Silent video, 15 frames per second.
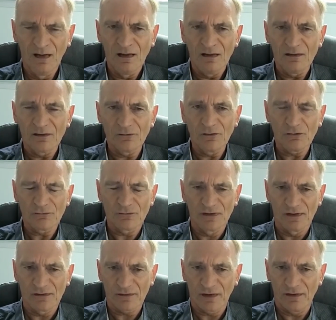You're not really
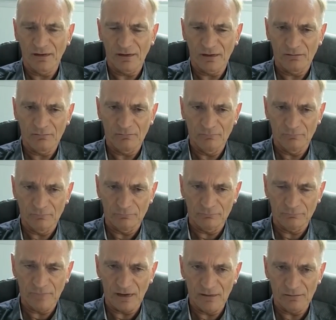thinking,
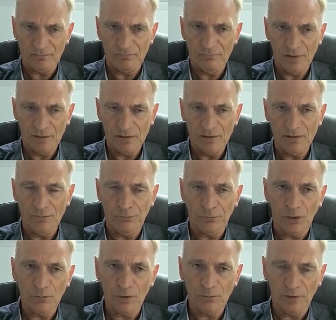and you
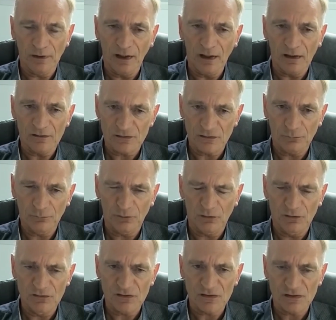probably are
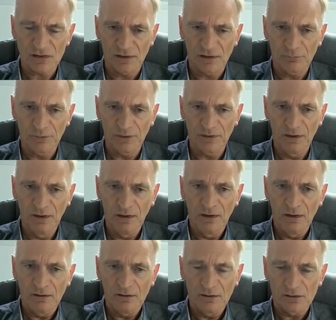subconsciously, but
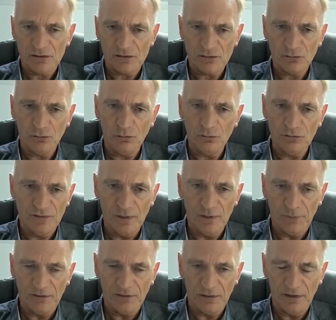you're so deep
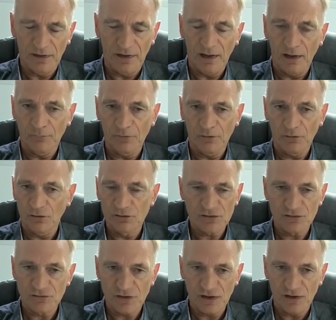into the game,
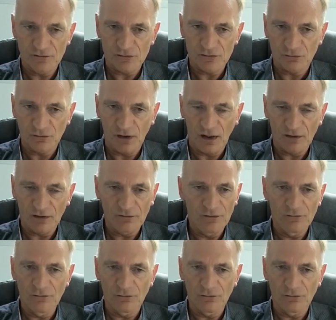concentrating so hard, you